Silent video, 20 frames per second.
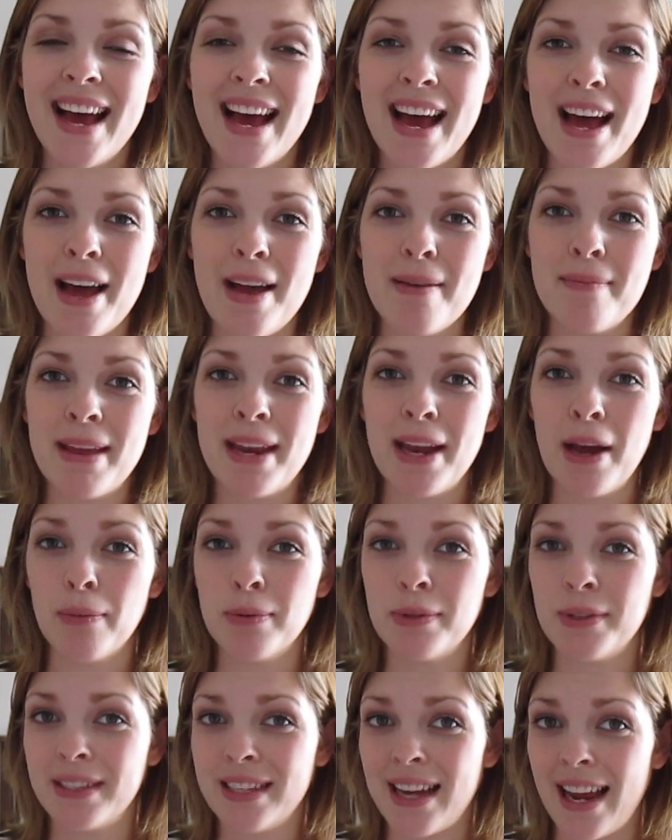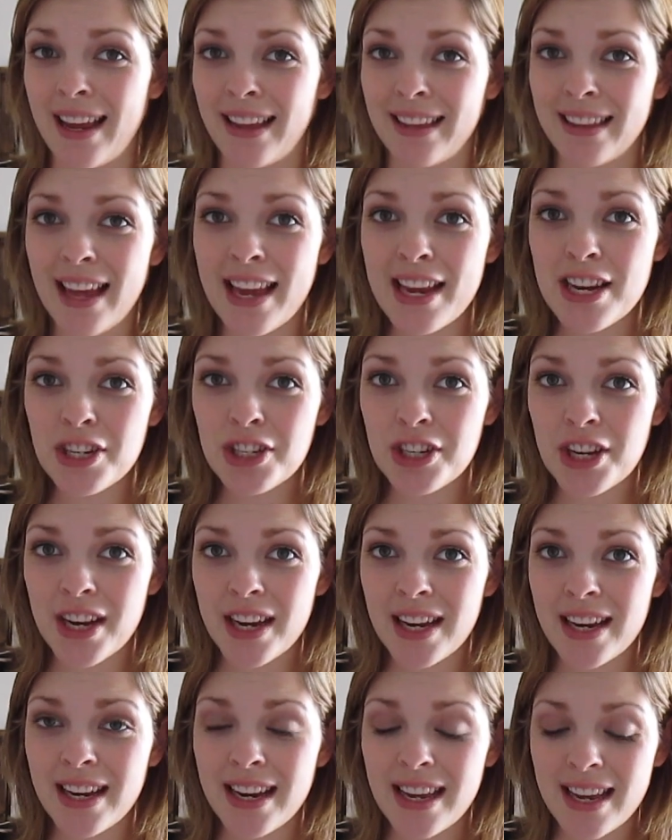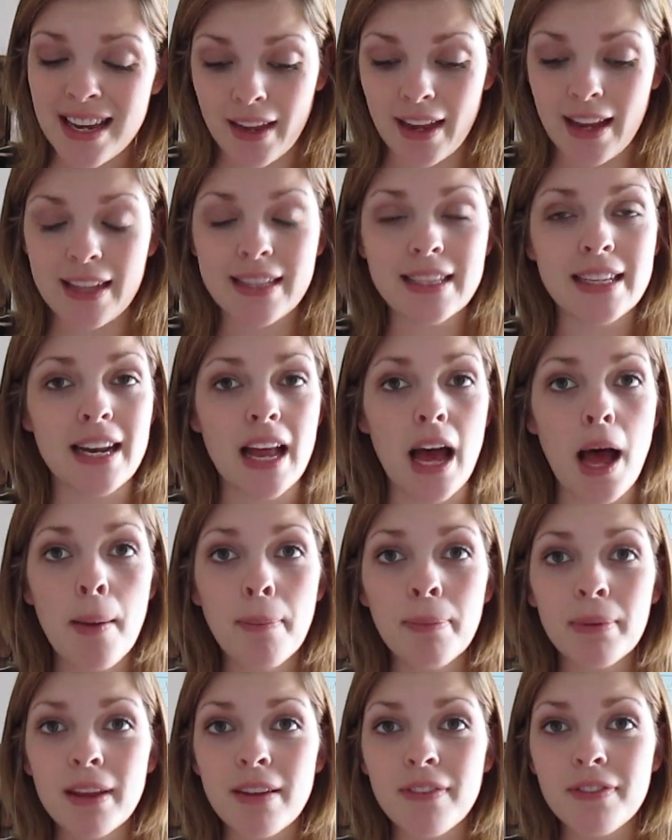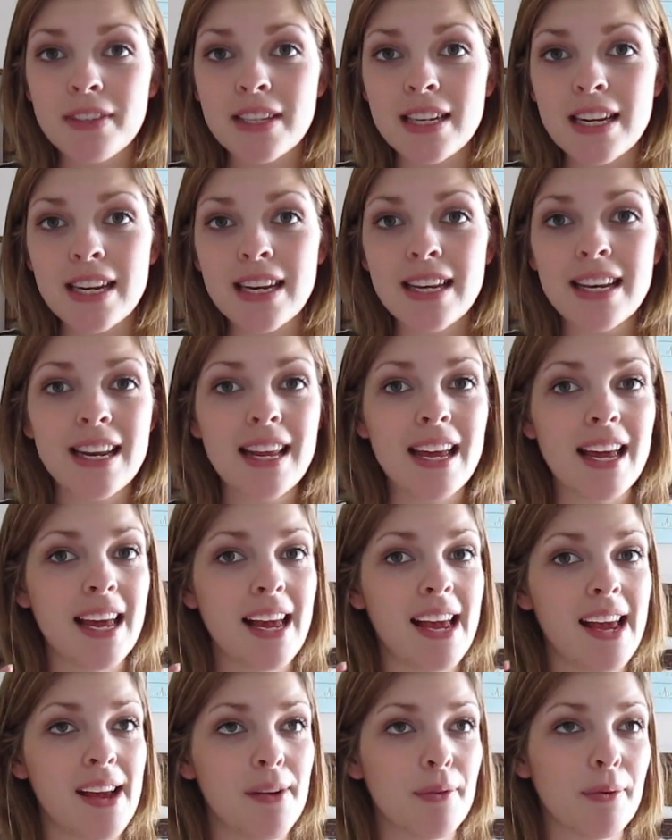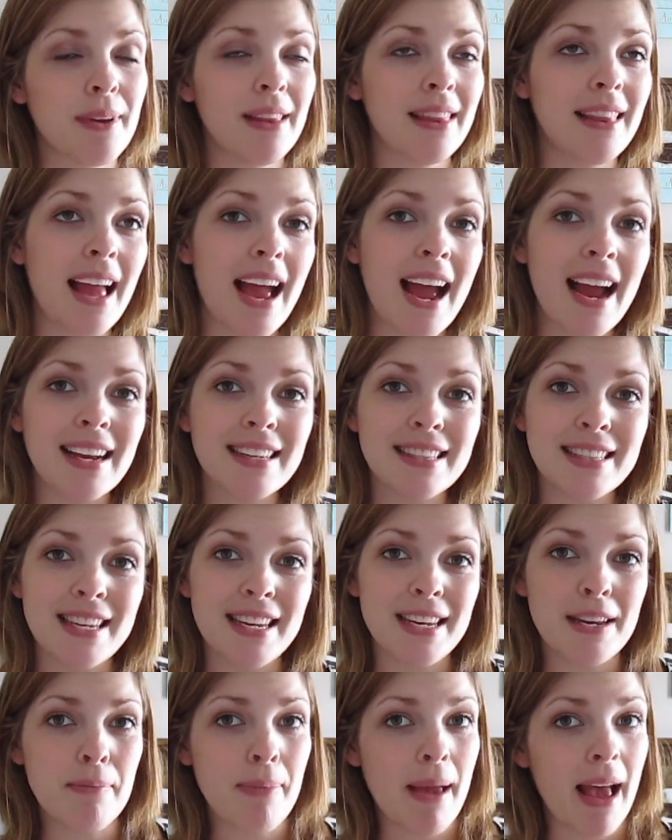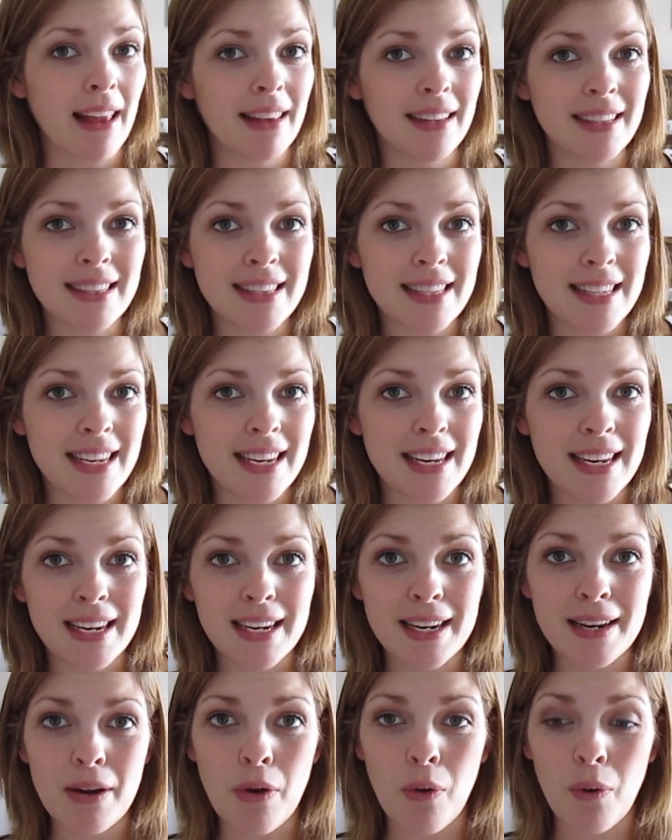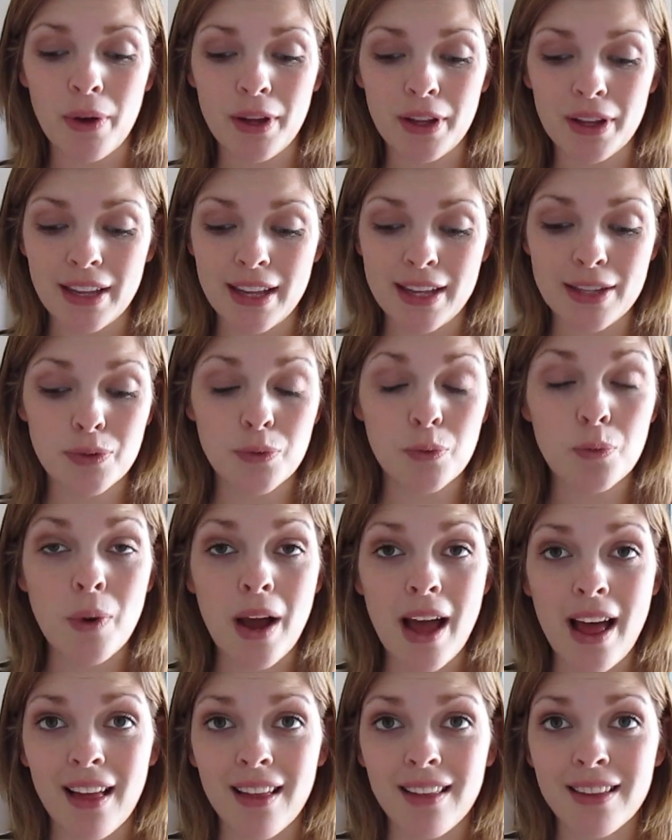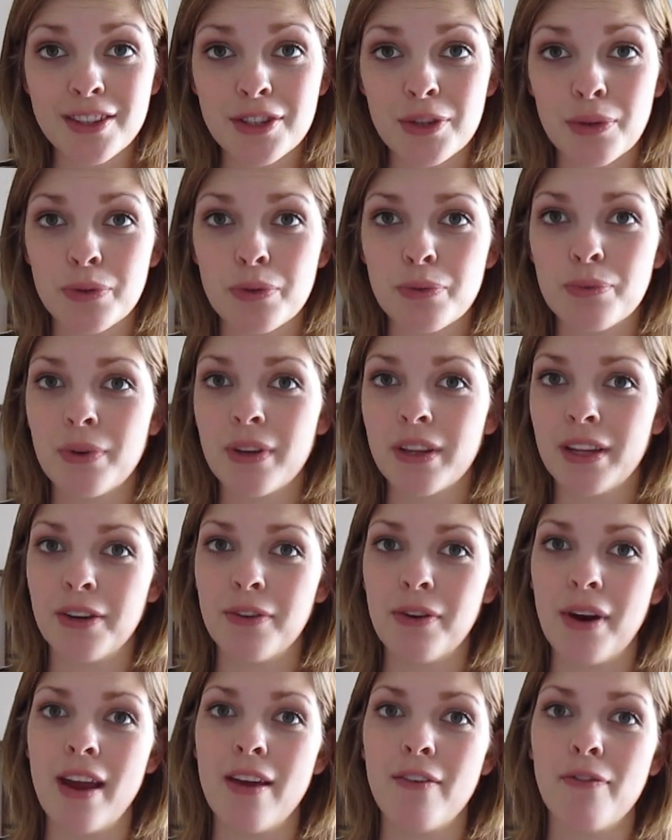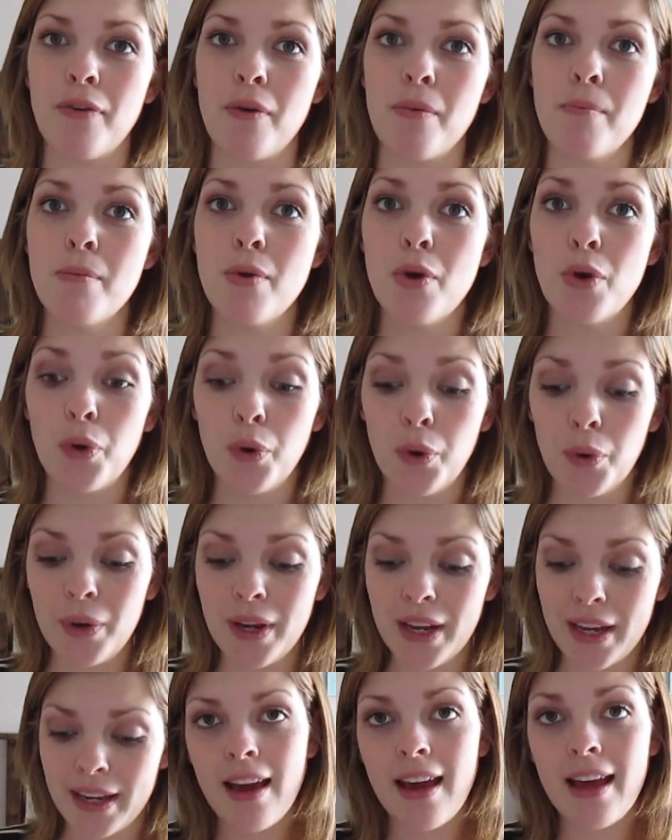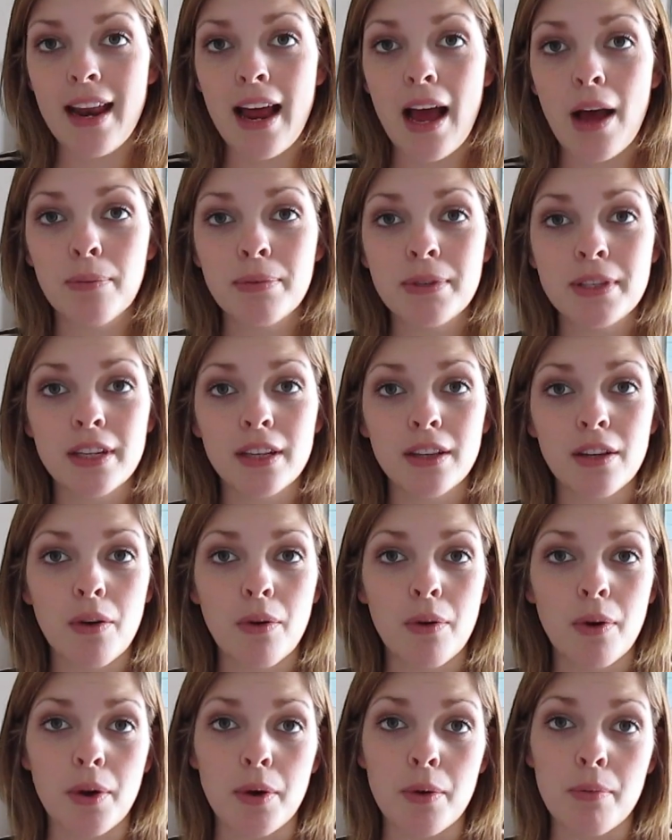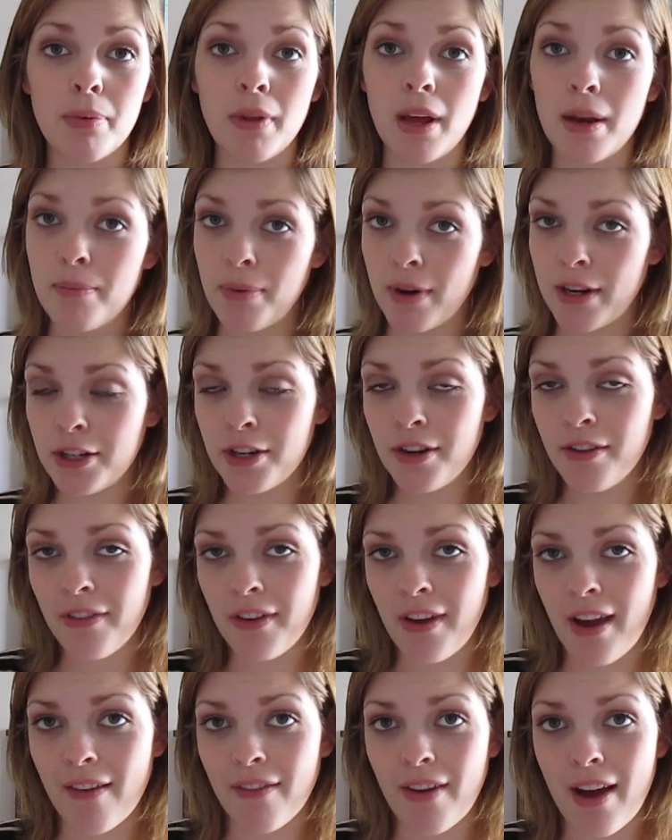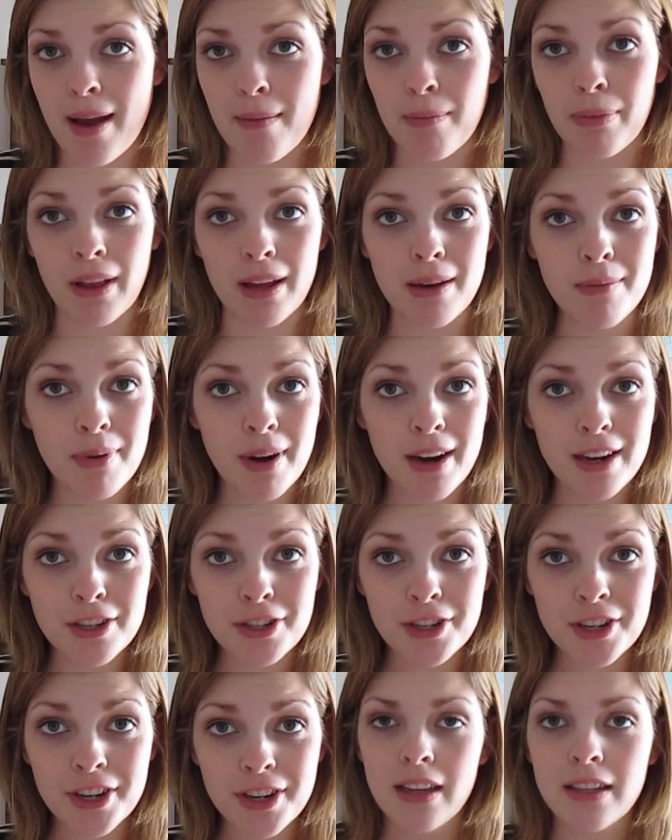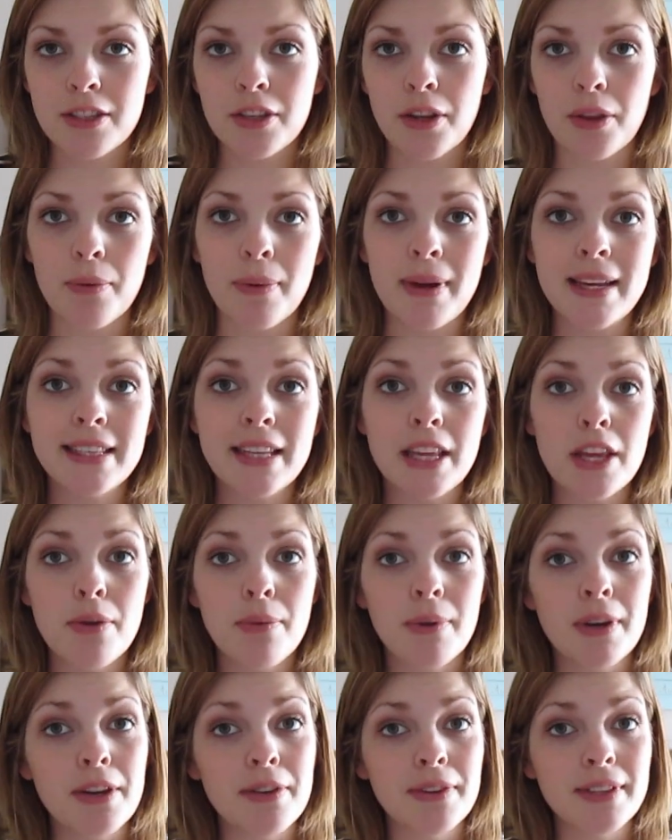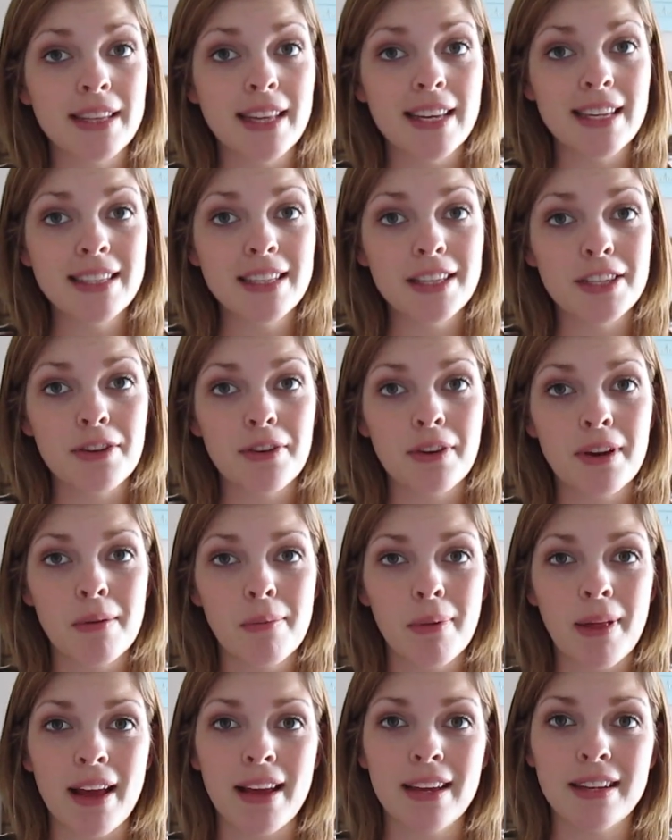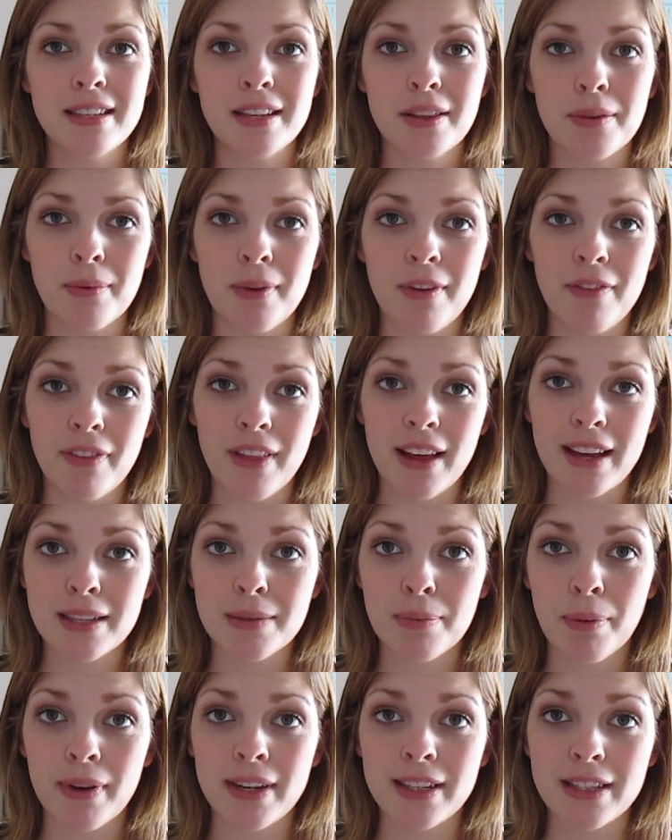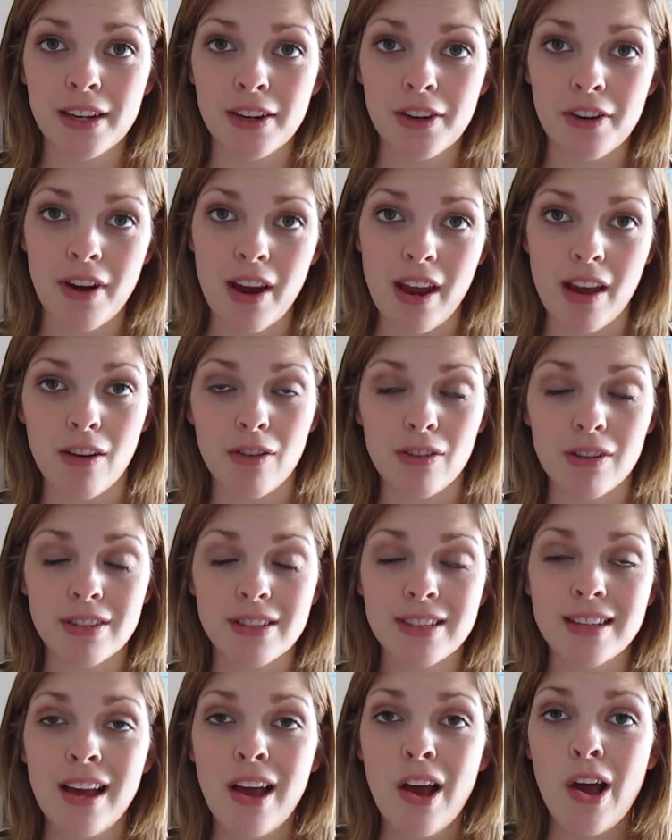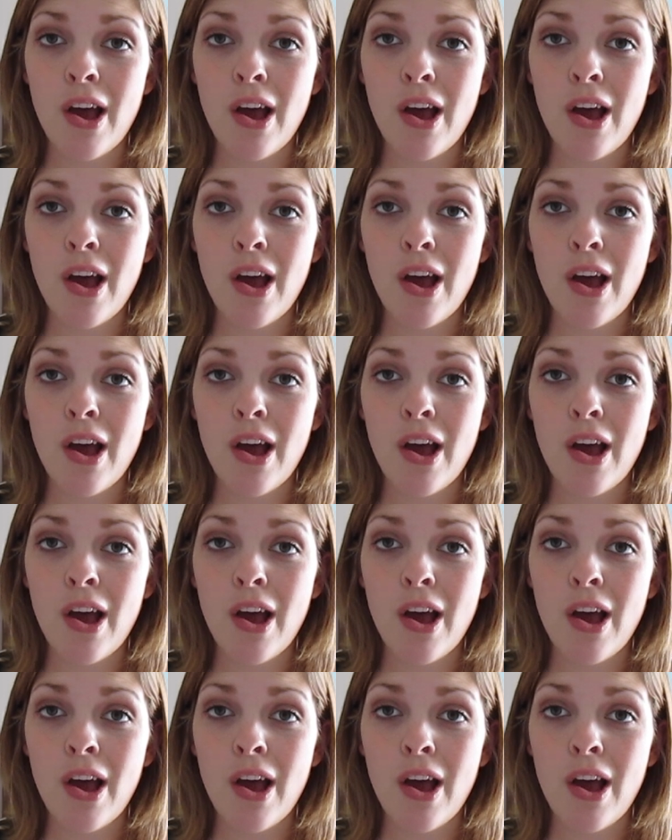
It helps with dilation. It's an uplifting, relaxing, balancing oil as well, so it's really great for mood. It helps to lower blood pressure if you have high blood pressure. So the ways that you would use this is you can apply it to the reflex points on your ankles.